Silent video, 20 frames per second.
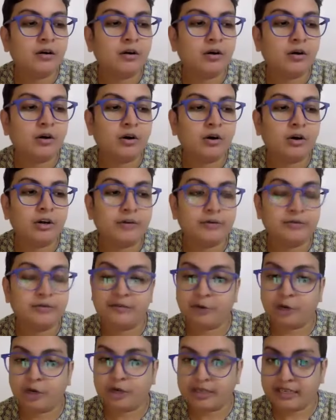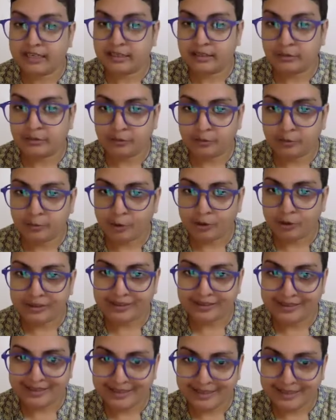Or if they've not eaten for more
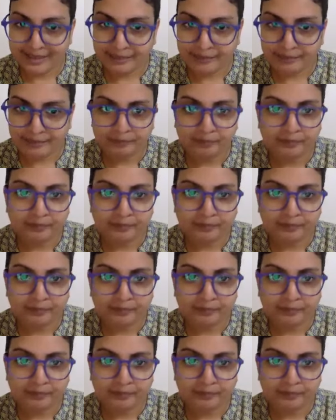than a day.